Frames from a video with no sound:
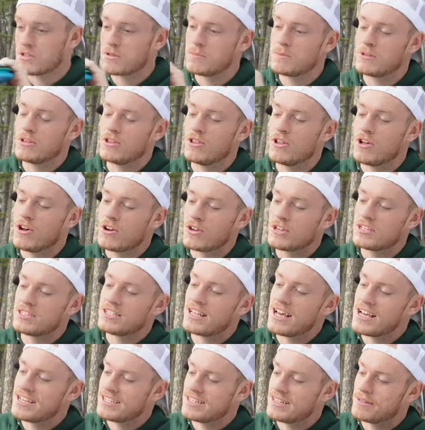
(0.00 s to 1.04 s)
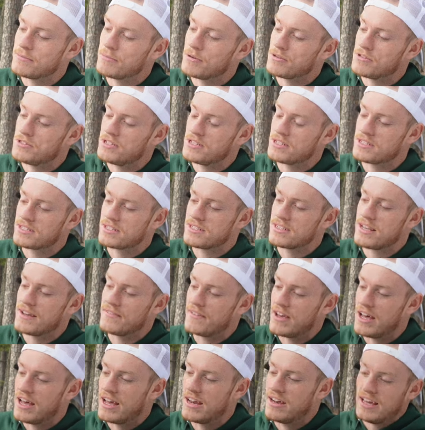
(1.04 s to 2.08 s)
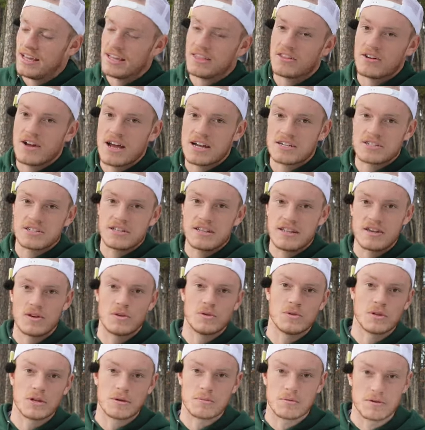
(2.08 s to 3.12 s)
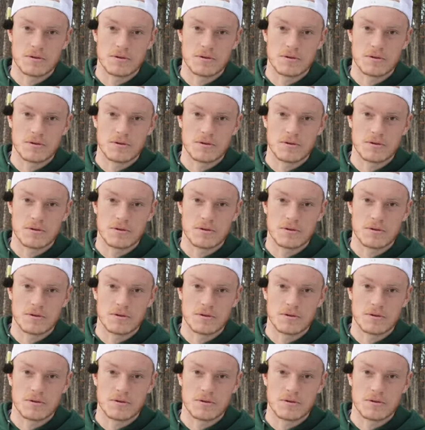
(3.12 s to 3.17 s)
are some of the longest lasting approach discs I've had. I think they're actually the only